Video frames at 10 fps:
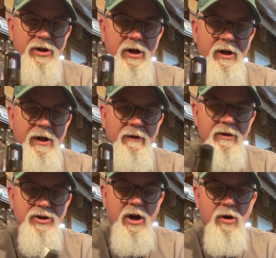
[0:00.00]
cut,
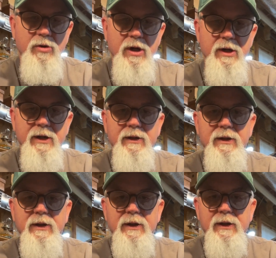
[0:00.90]
this saw cut.
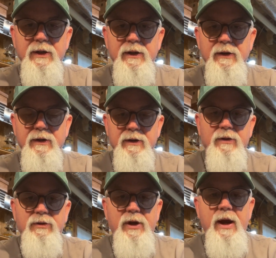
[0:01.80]
You
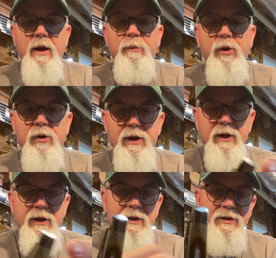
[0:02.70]
can see how pretty
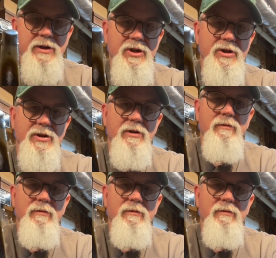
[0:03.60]
it is. It's just a